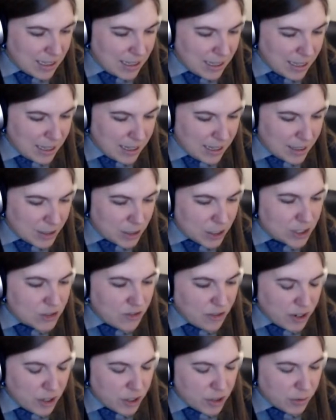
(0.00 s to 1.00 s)
and I
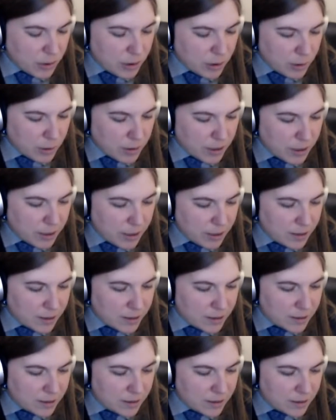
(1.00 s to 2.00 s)
just finished recording
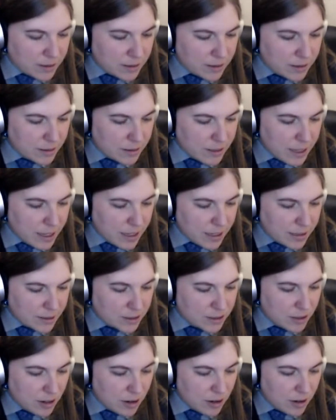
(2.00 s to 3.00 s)

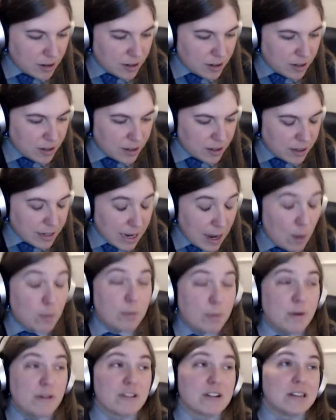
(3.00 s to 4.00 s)
an
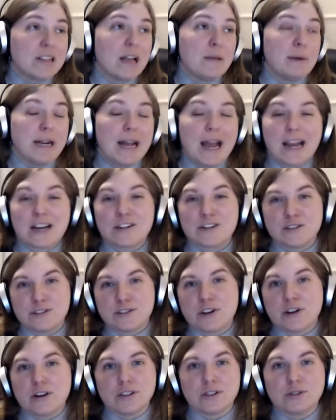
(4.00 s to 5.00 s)
album of climate
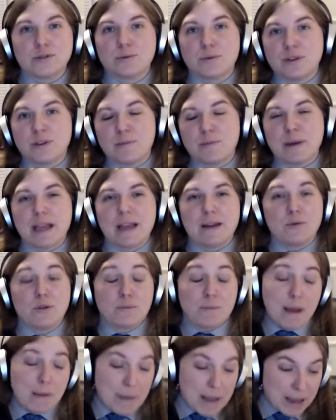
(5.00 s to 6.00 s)
action songs
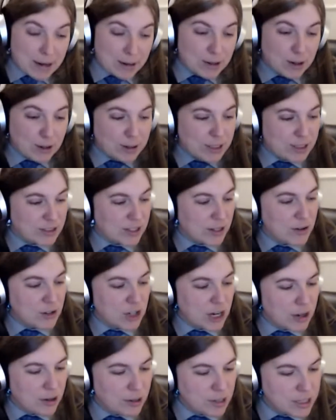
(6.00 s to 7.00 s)
with my band called the
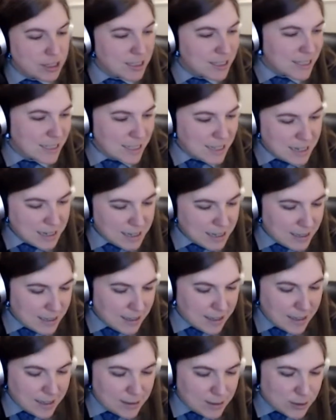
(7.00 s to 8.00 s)
Sunshiners,
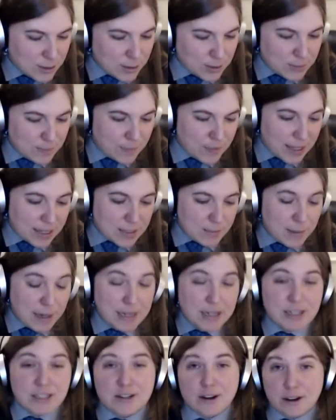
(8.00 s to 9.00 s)
and so that's
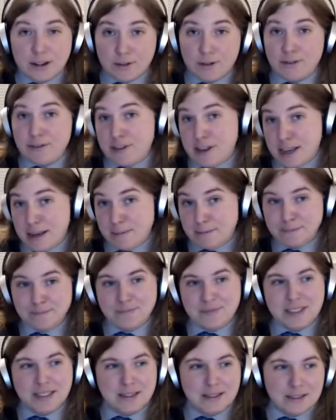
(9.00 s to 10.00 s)
my discography
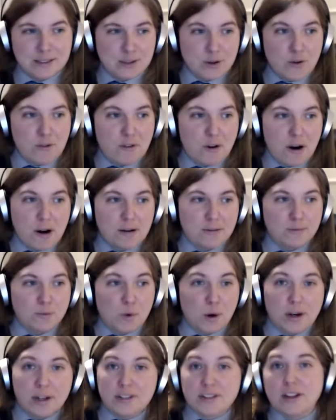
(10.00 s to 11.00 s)
so far.
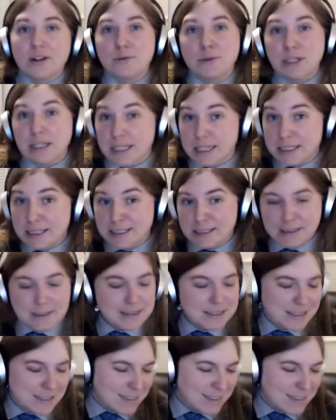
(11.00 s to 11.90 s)
One is unreleased,